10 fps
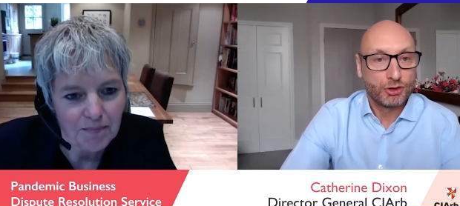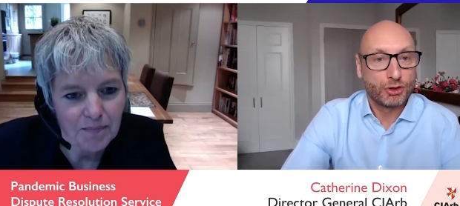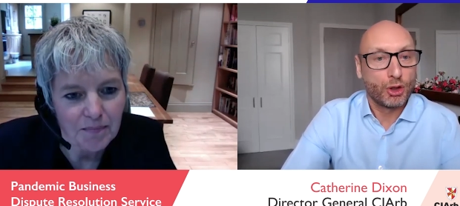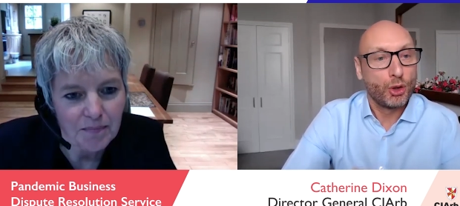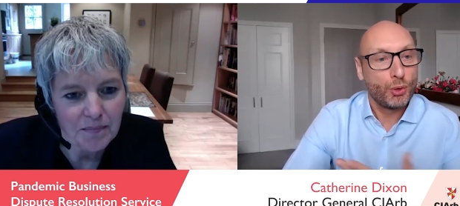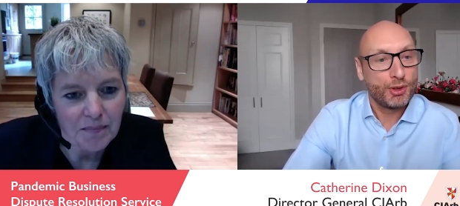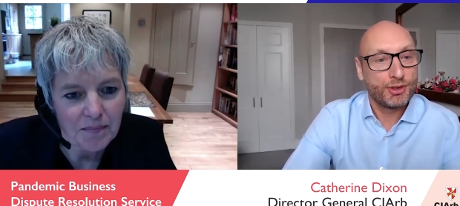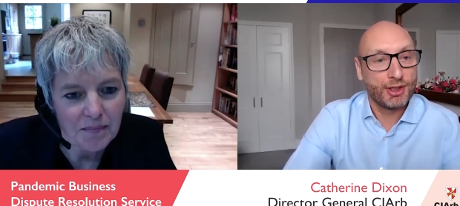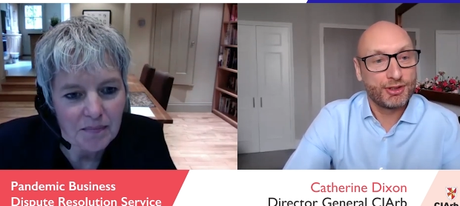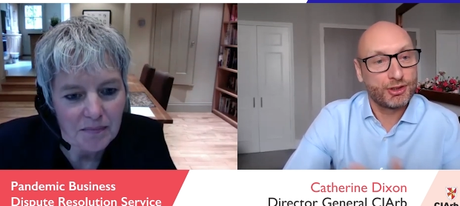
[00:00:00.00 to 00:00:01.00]
Speaker 1: So who
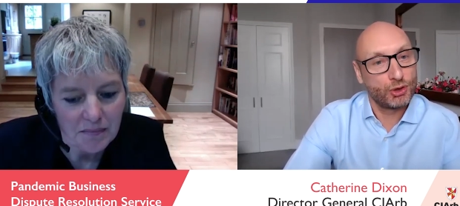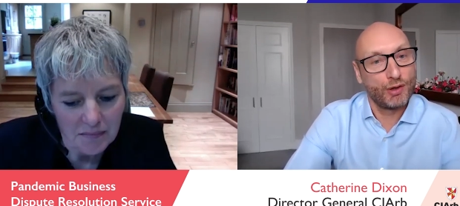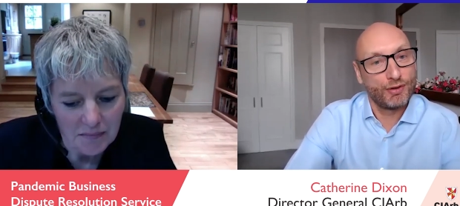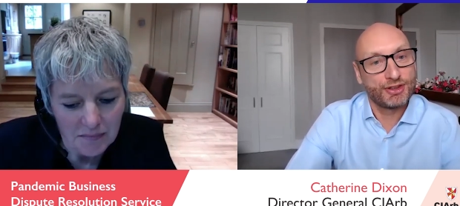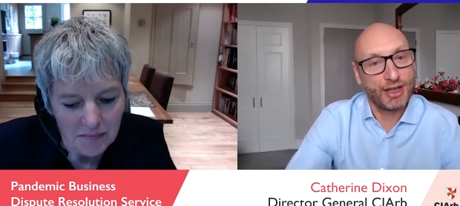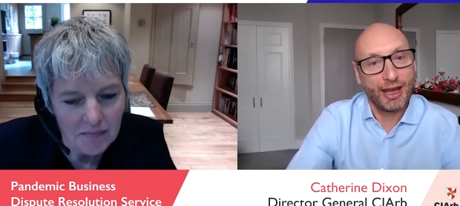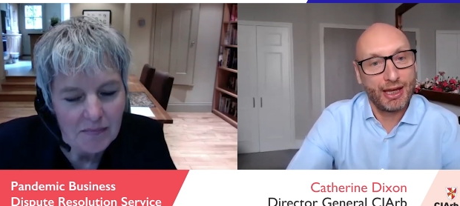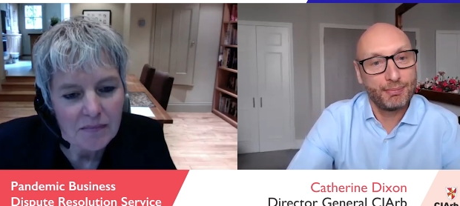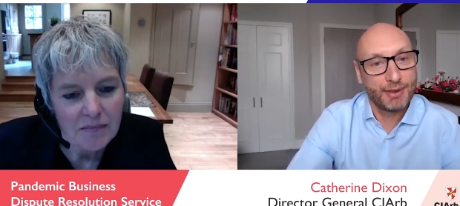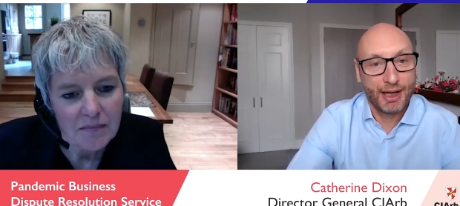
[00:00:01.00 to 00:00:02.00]
is this service
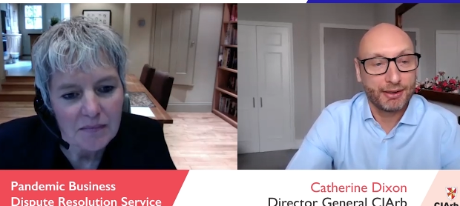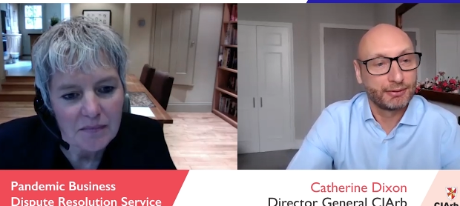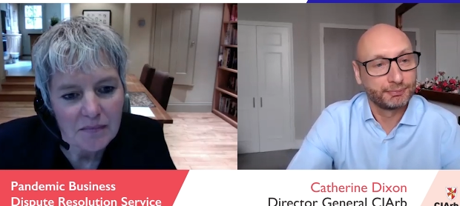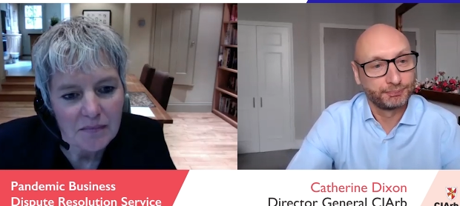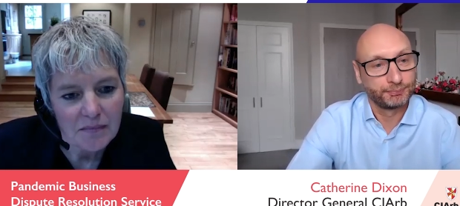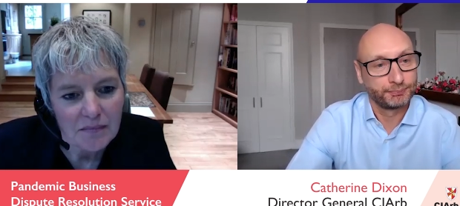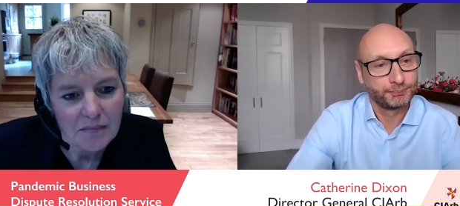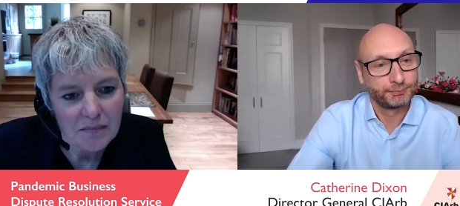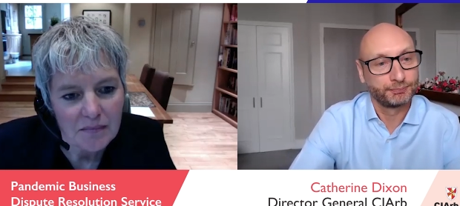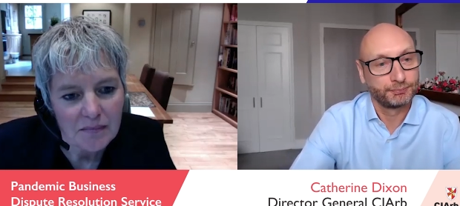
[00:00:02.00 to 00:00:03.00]
aimed at?
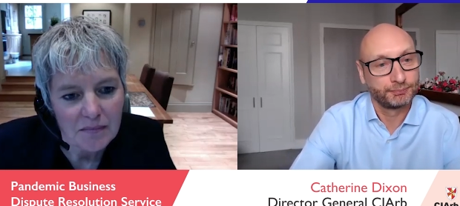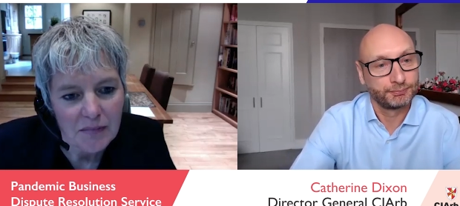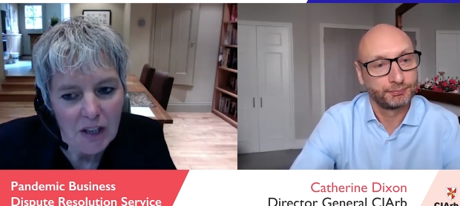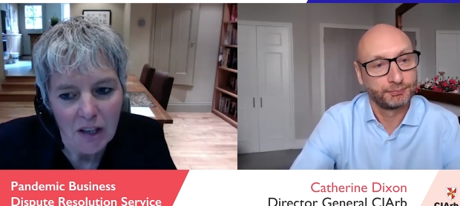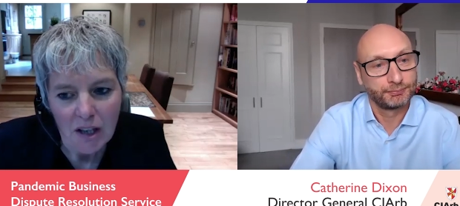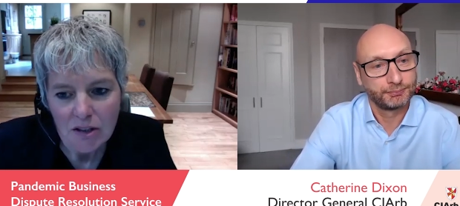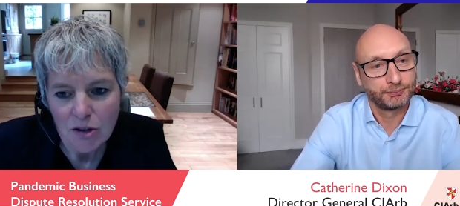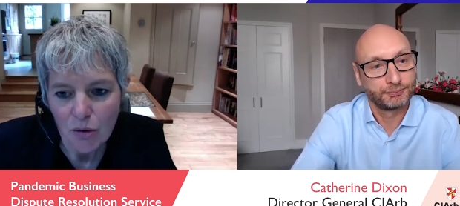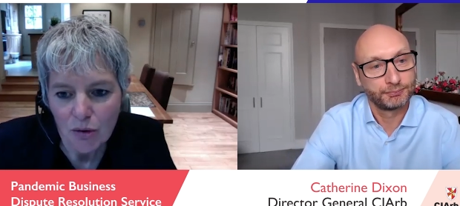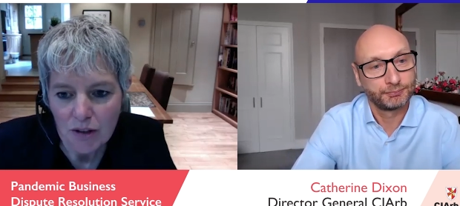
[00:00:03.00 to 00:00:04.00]

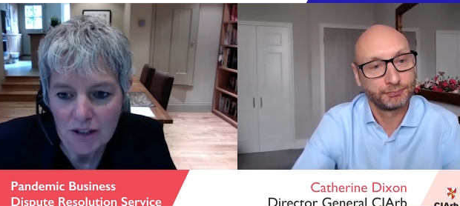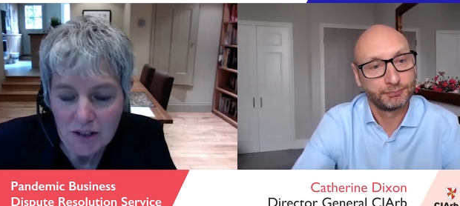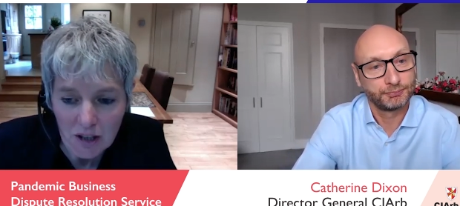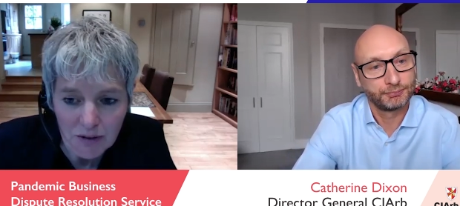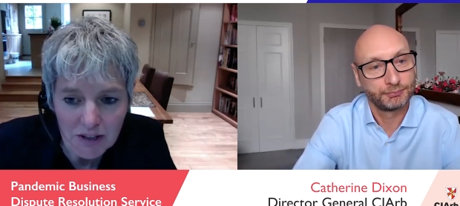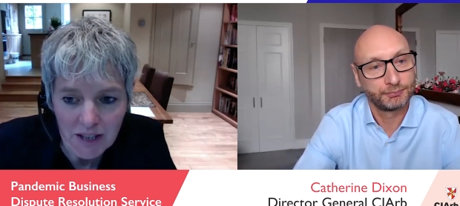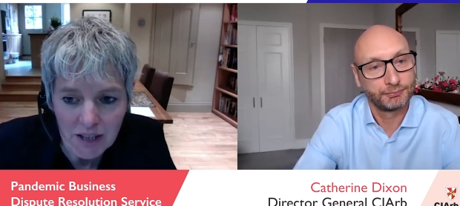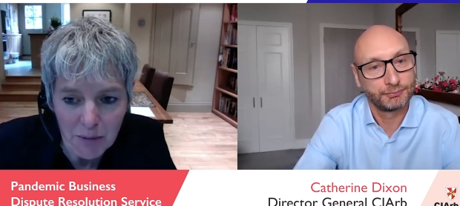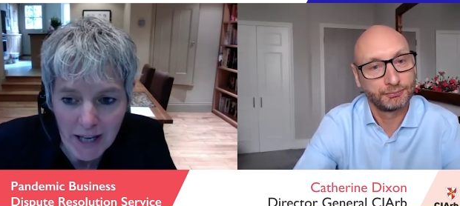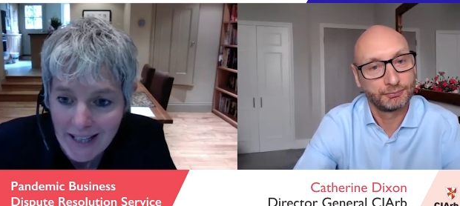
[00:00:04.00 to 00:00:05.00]
Speaker 2: So this service is
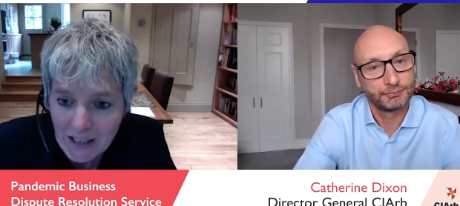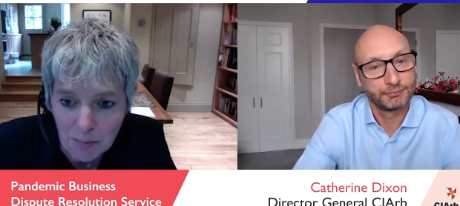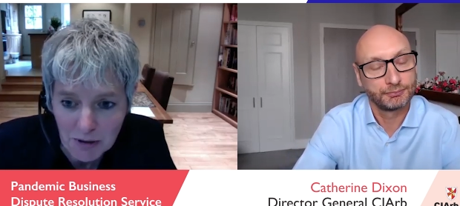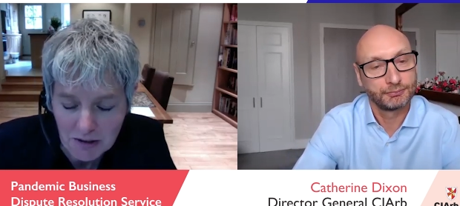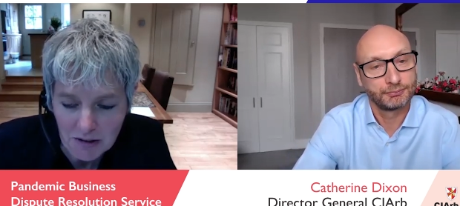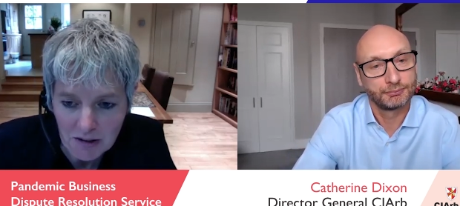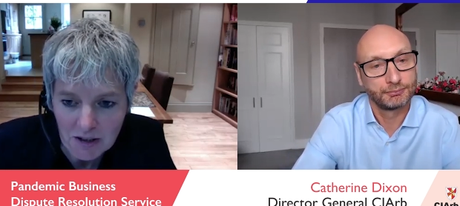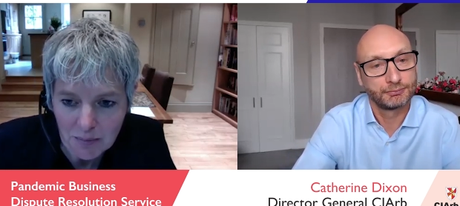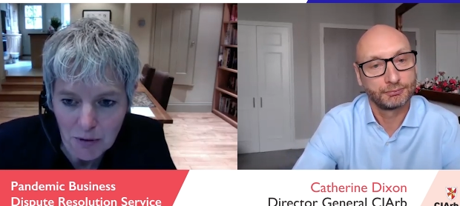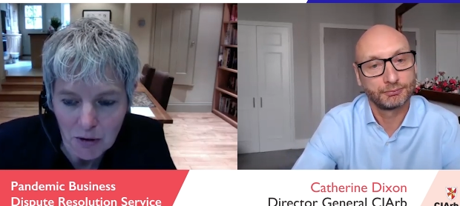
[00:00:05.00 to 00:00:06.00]
aimed at any
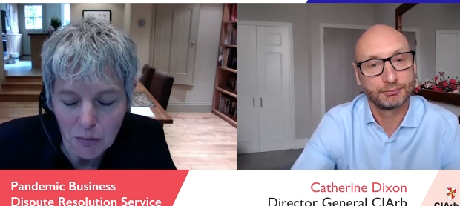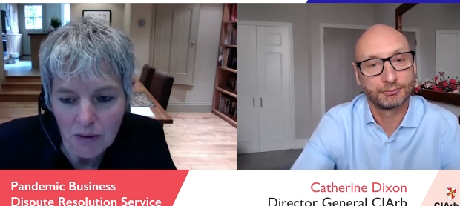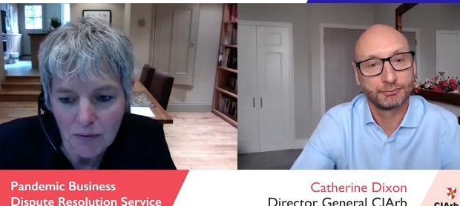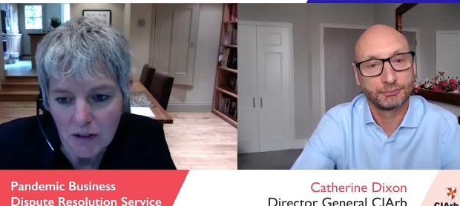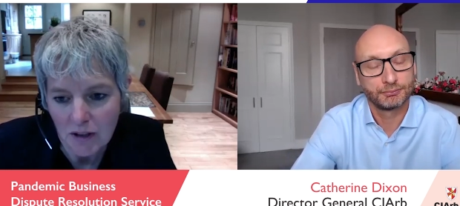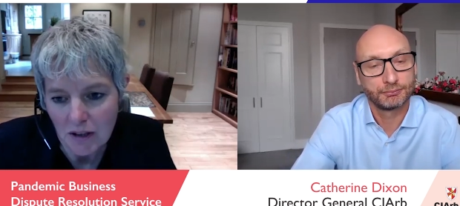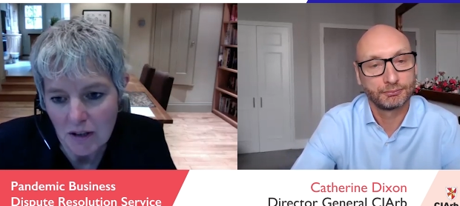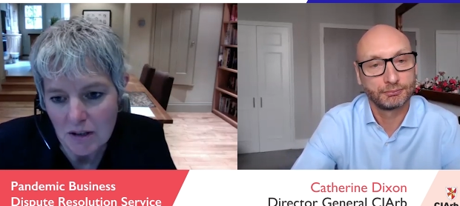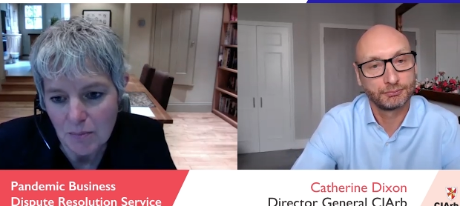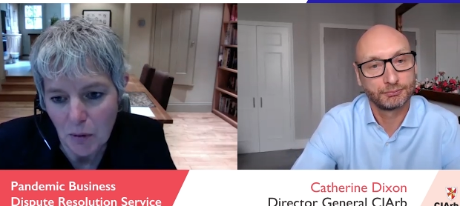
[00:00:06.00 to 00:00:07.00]
business, but we think
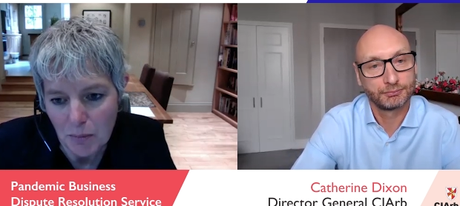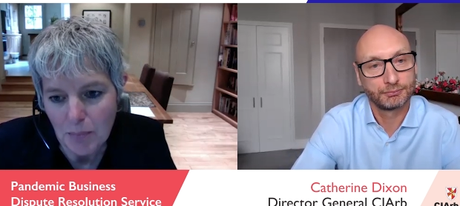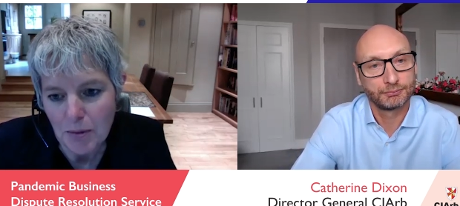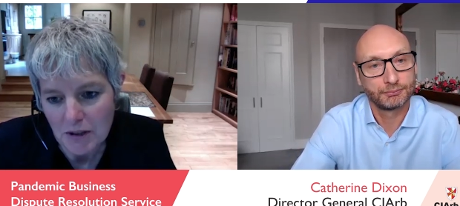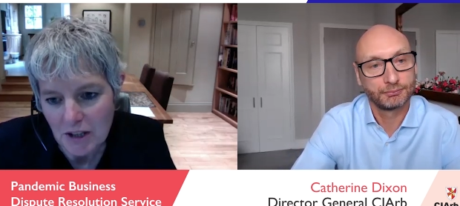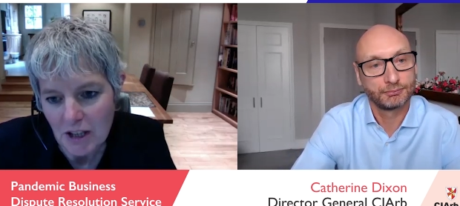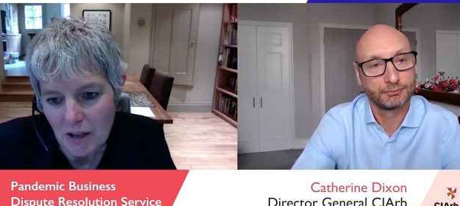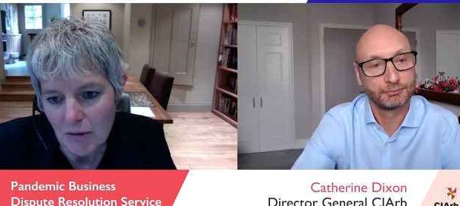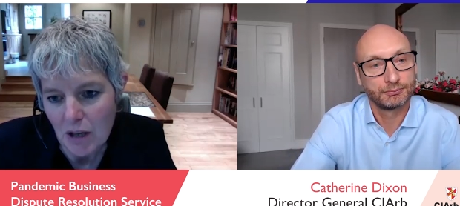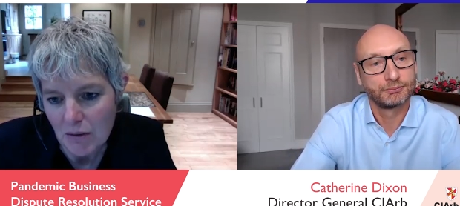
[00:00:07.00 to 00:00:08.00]
it's probably
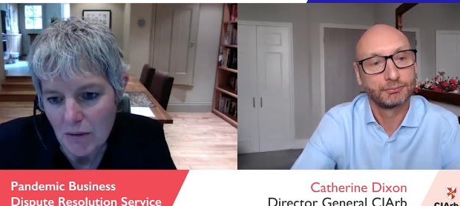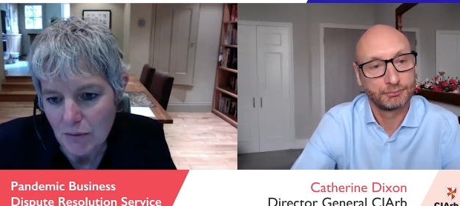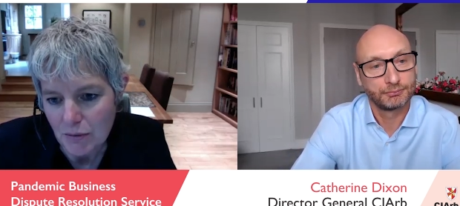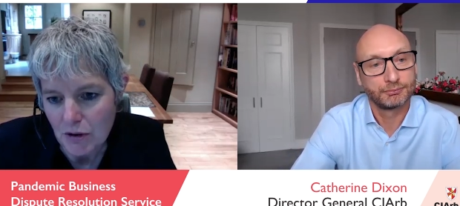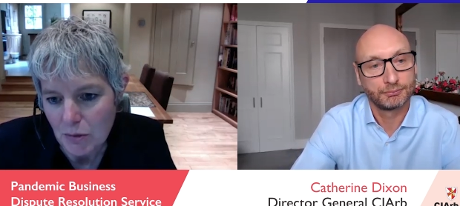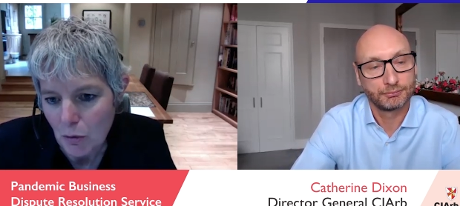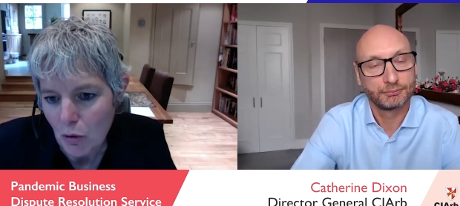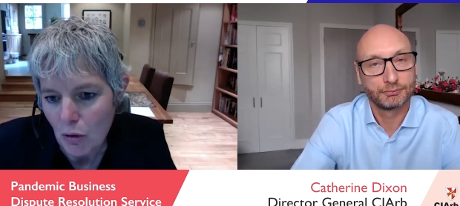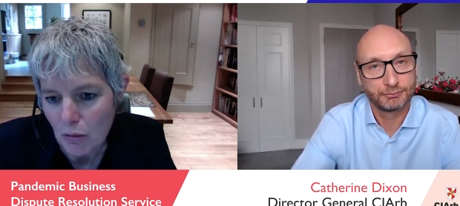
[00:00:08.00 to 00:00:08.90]
particularly relevant for small,